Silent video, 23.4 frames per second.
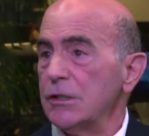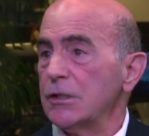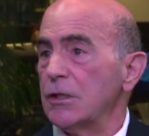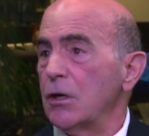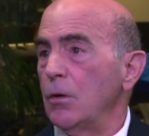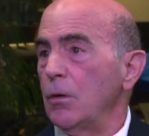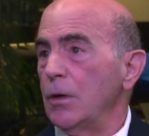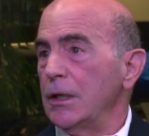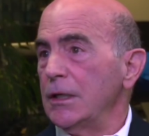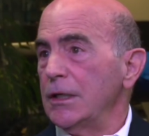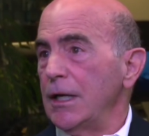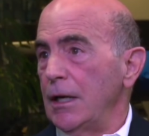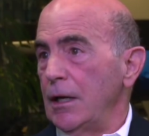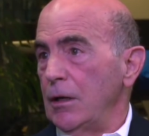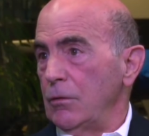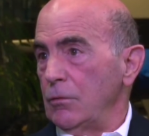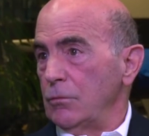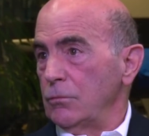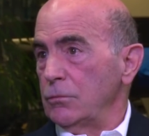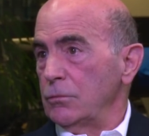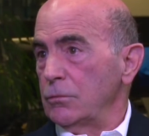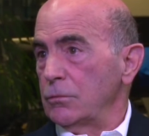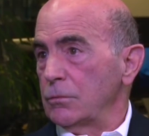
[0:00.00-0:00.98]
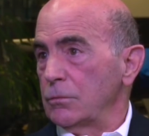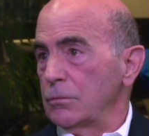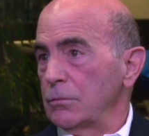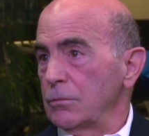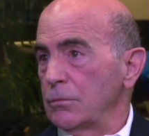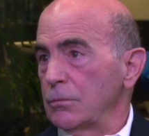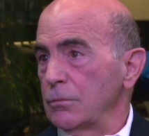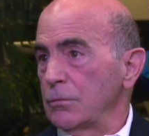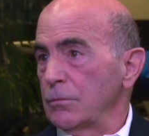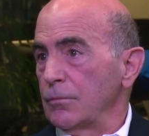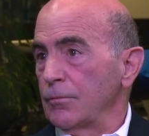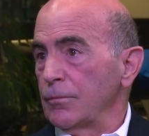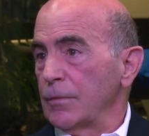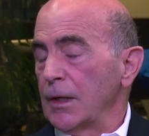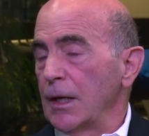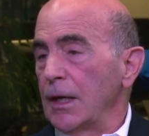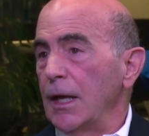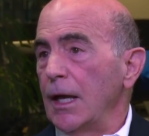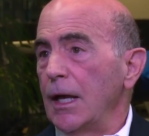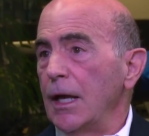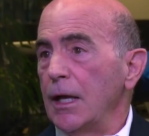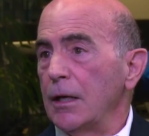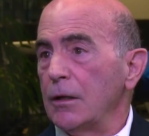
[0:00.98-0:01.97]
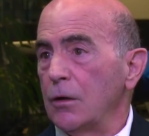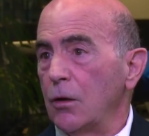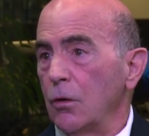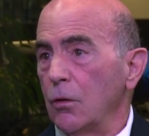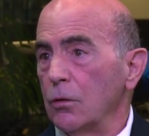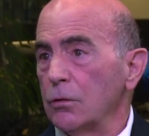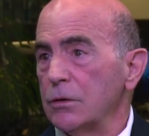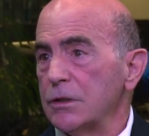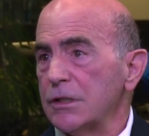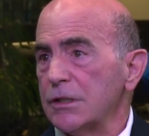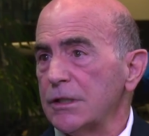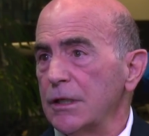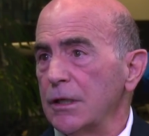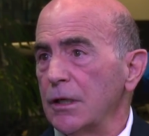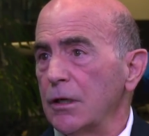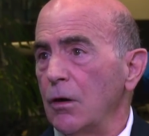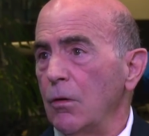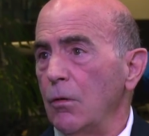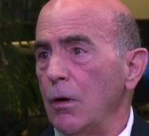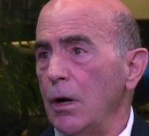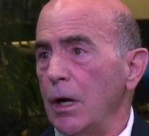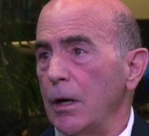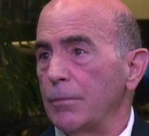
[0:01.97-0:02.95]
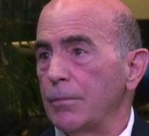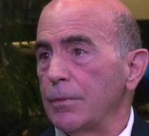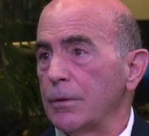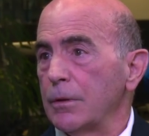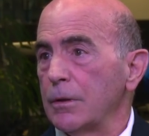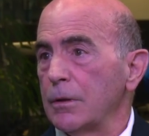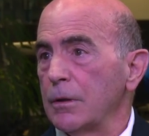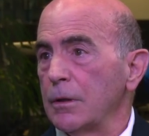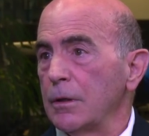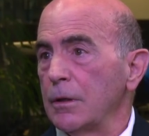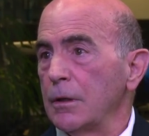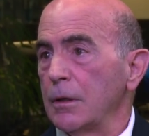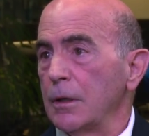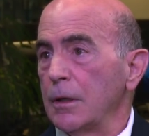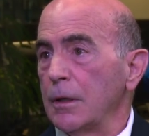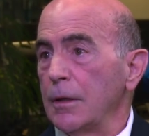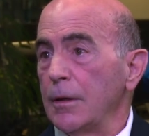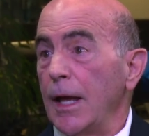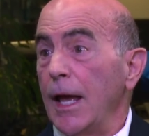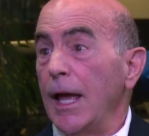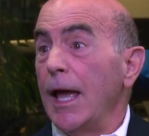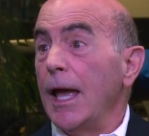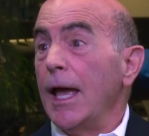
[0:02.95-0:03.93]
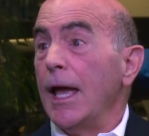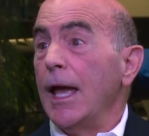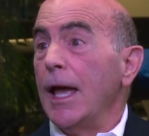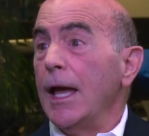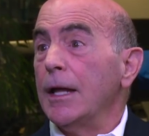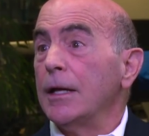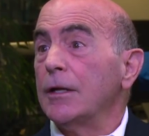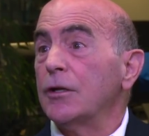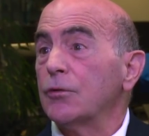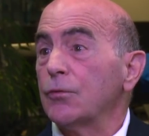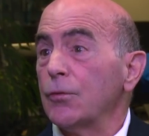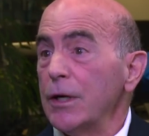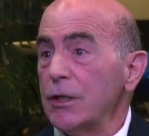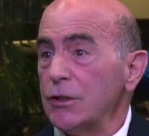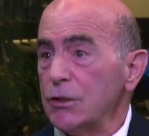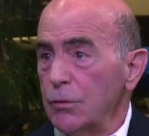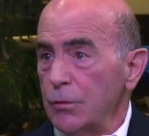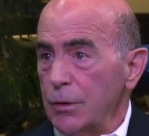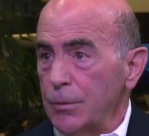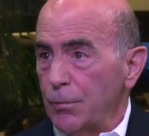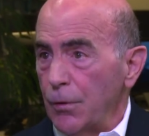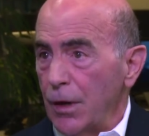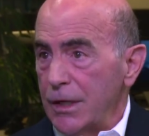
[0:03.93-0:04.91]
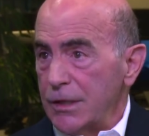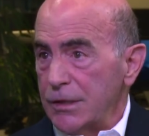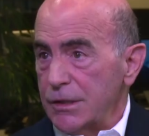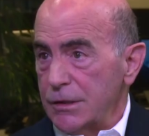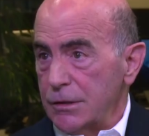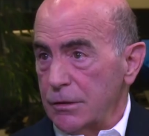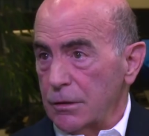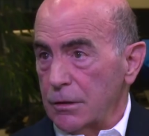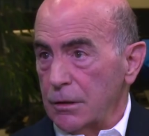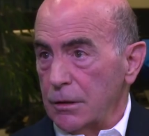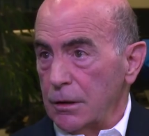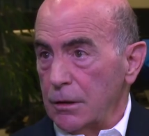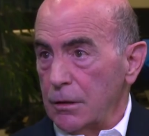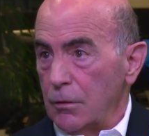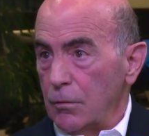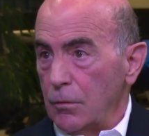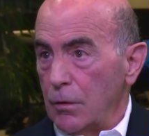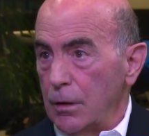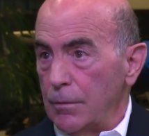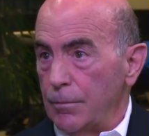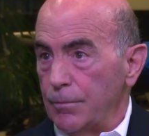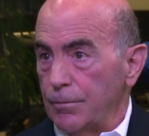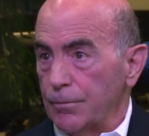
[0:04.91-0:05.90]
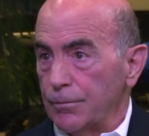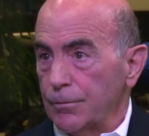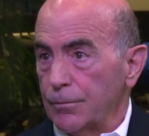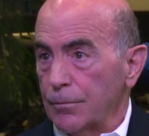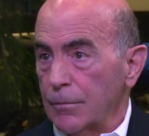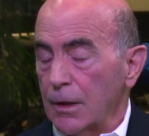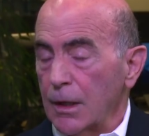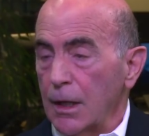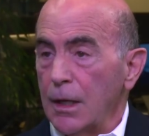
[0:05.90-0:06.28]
is going down, yep. and gold is going to go up, mm-hmm. and treasury prices are going to go up. Mm-hmm.